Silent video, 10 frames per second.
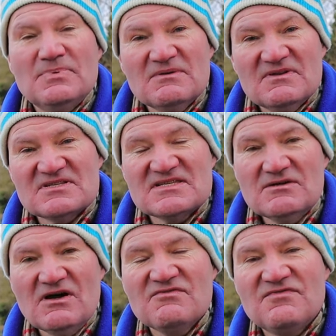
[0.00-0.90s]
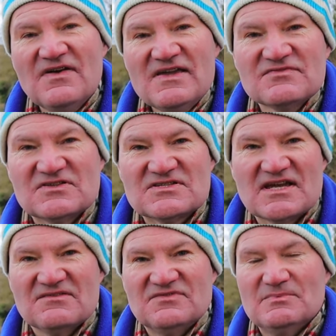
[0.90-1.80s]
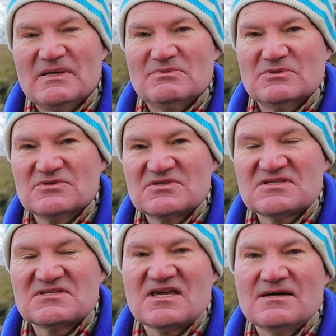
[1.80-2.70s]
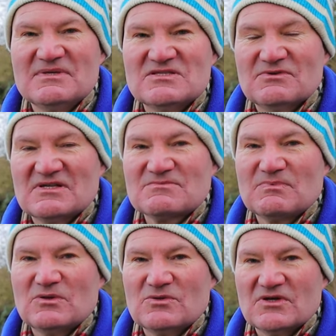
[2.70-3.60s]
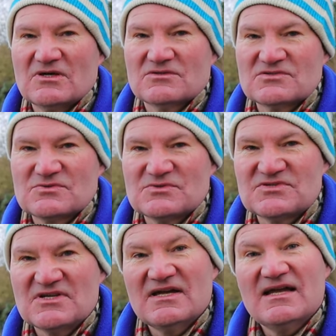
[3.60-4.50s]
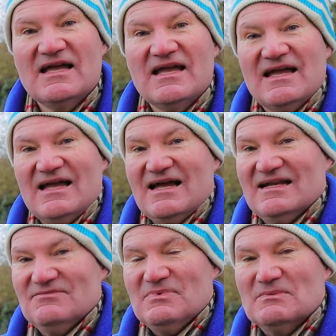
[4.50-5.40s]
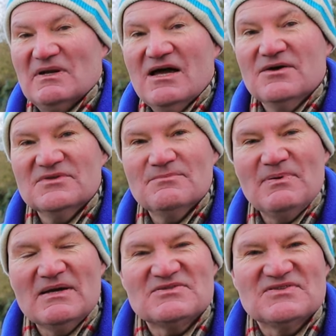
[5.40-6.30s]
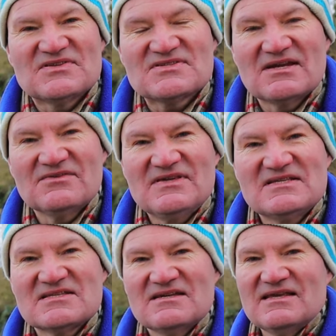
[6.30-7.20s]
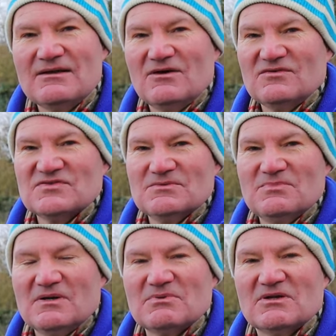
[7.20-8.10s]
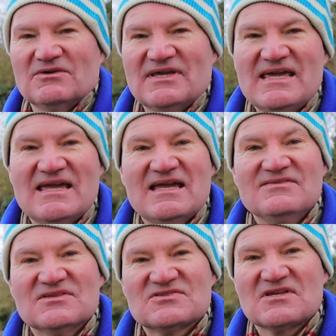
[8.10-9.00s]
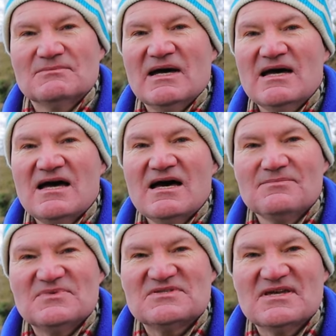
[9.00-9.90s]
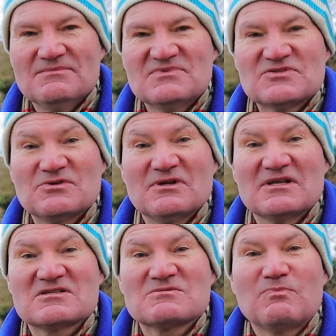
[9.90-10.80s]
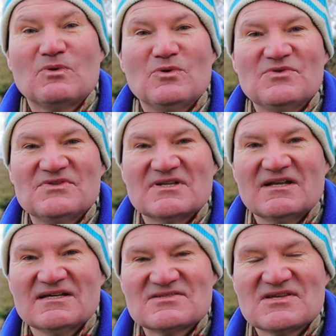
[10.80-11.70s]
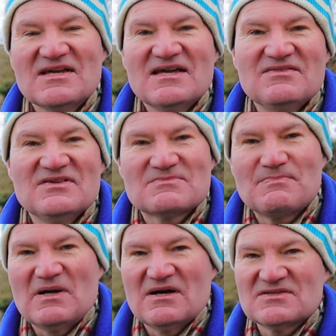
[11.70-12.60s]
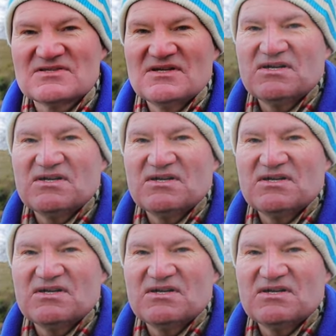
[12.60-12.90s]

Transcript: but still a favourite town for people coming to explore the Cotswolds. And if people own the boat in the southeast, they'll often pop along here in the summer up the Thames to explore the delights of this part